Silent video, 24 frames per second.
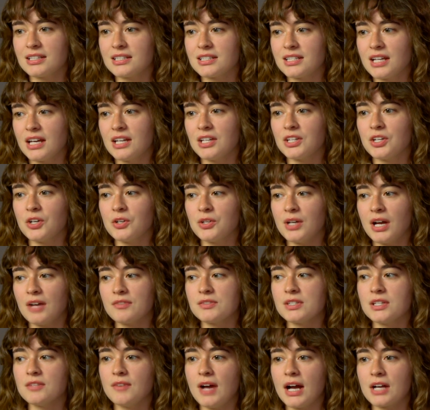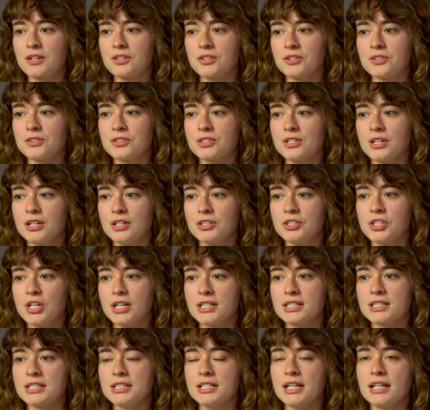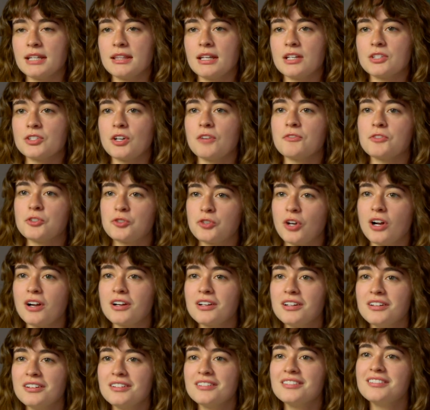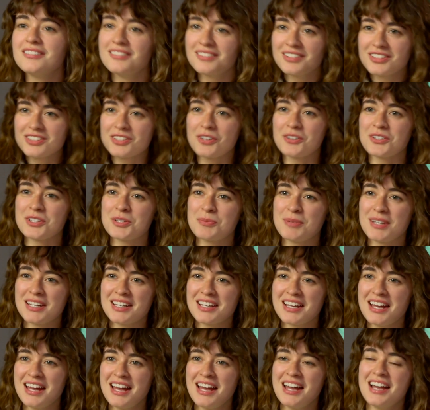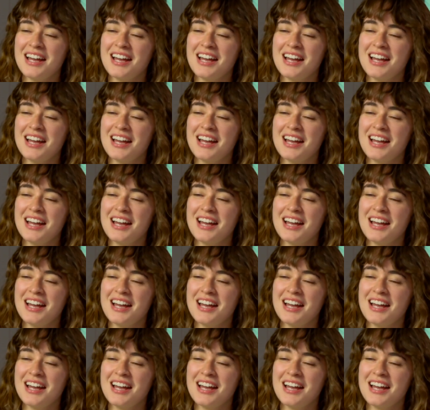to say, you know, you have to give actors a chance to take things off the truck, so to speak.